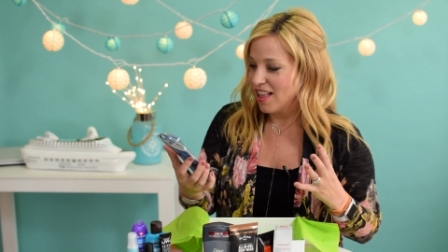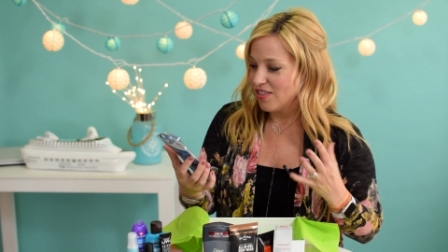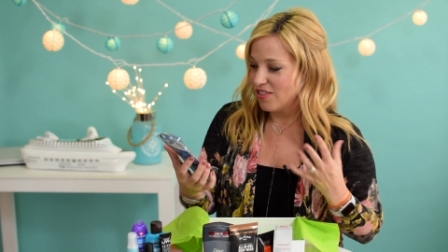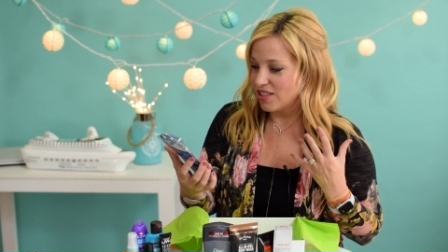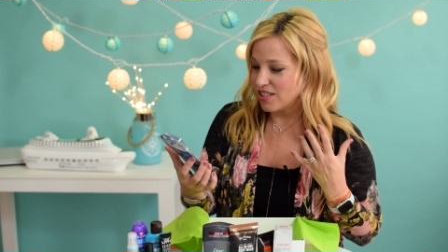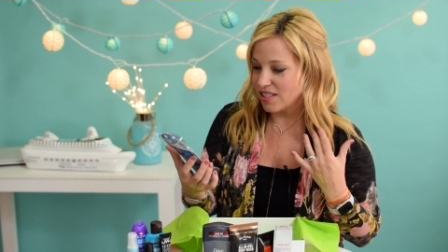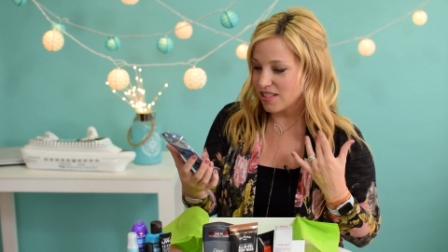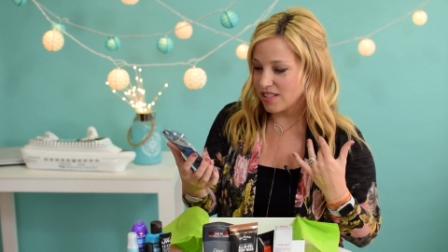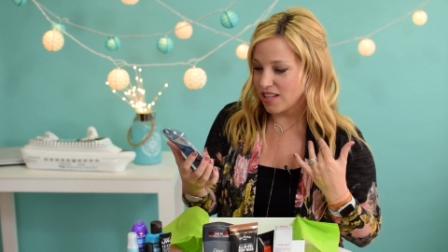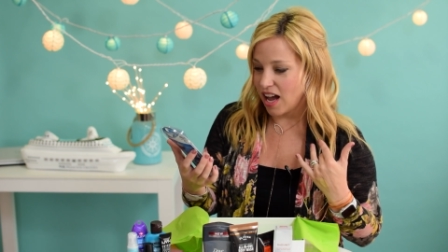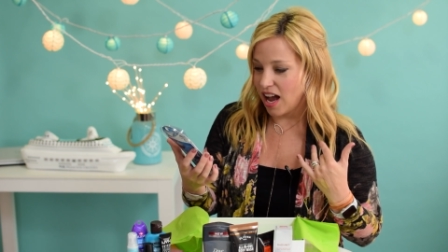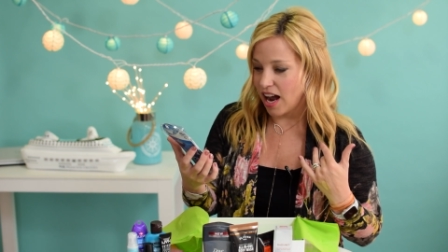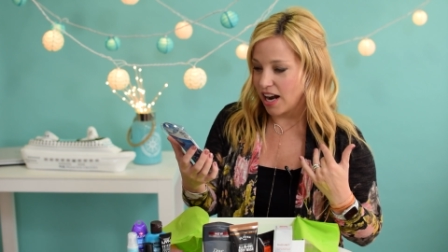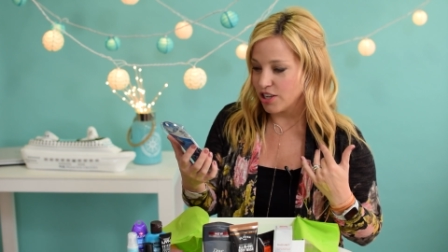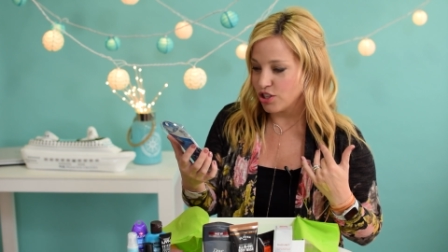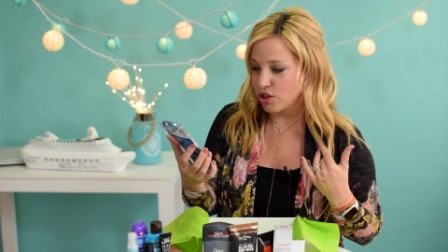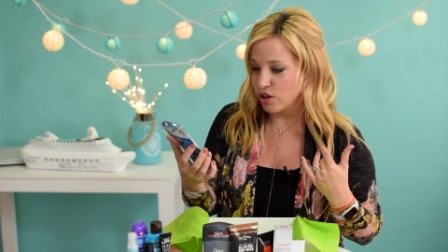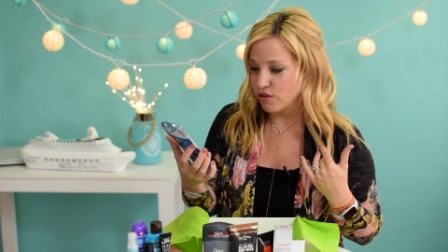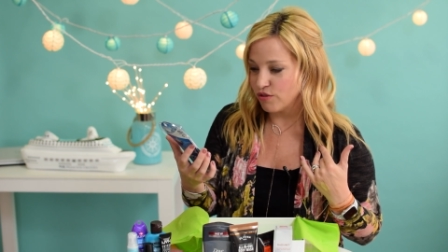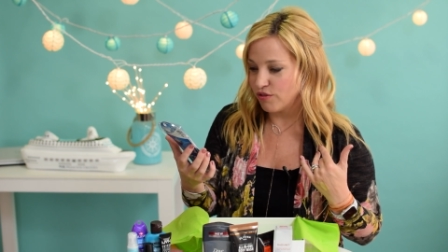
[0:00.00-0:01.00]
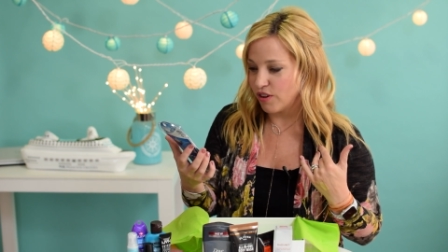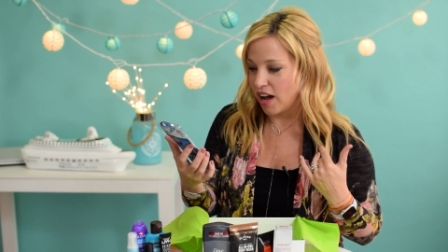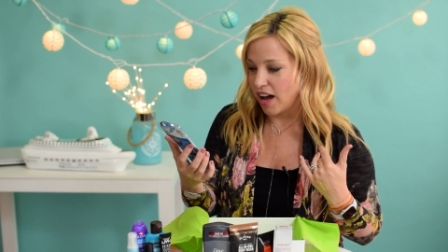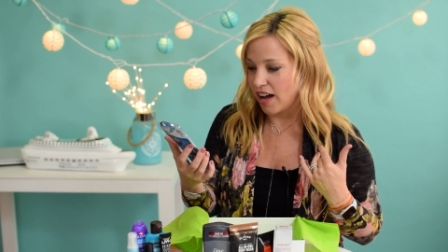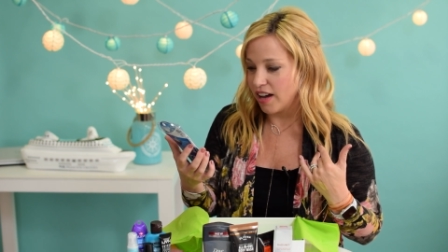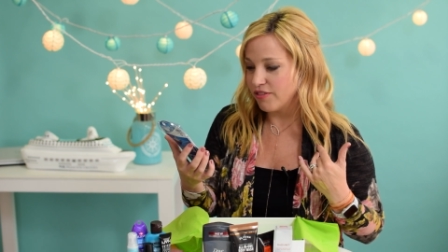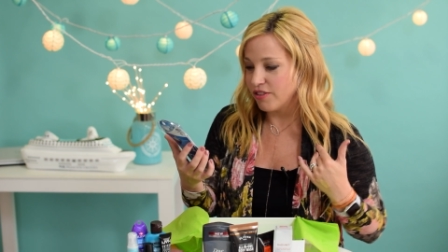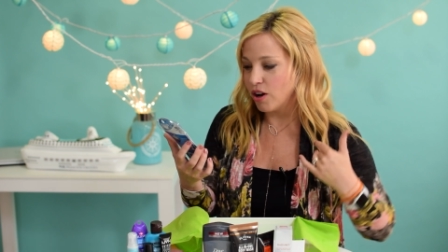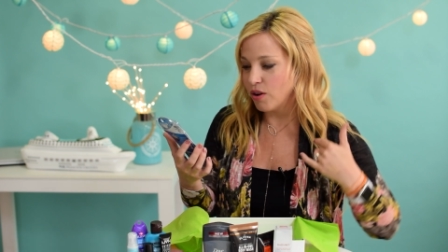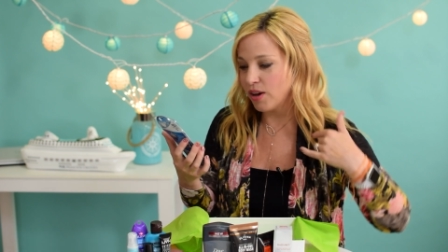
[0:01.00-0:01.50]
This is the Hydro
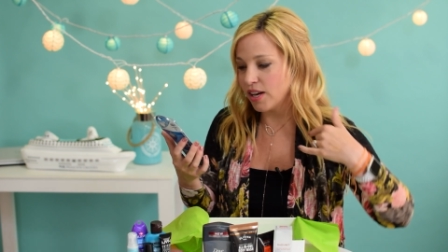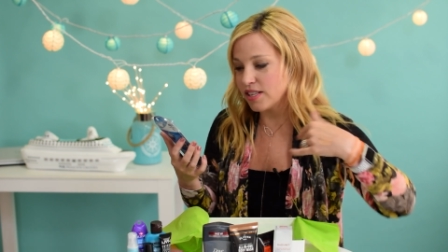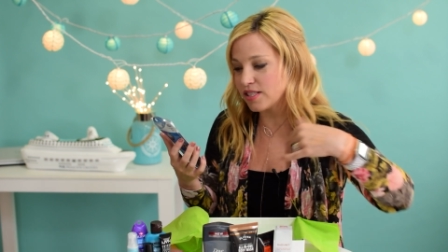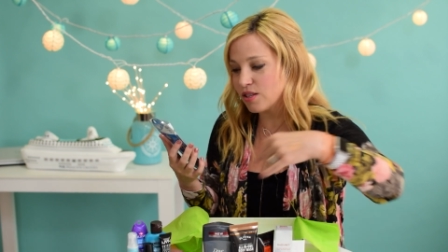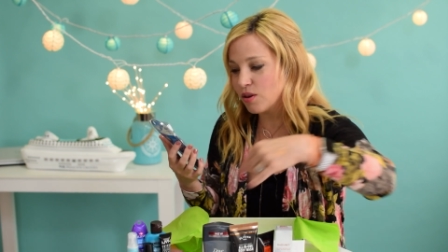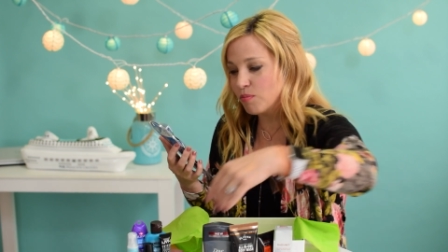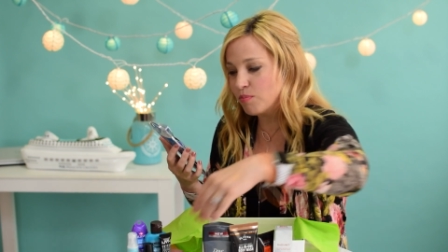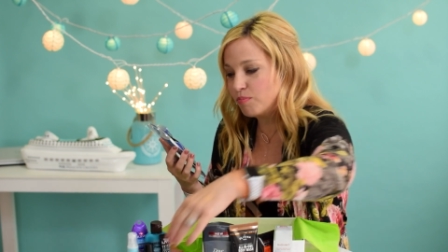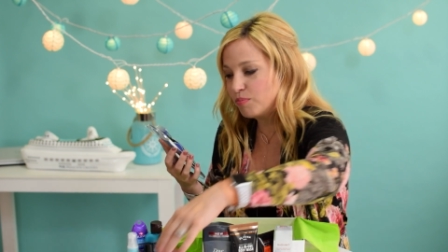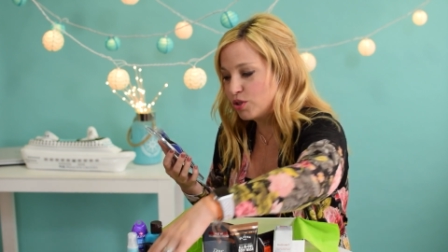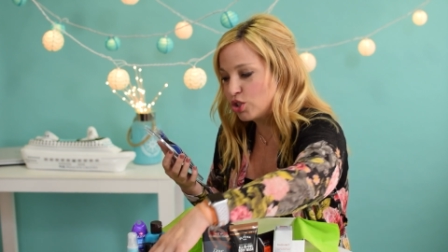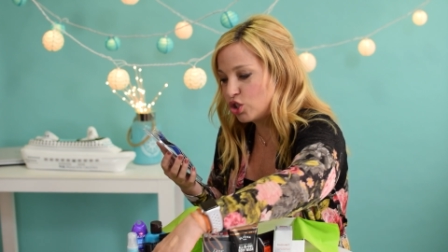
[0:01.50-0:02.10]
5. Okay, so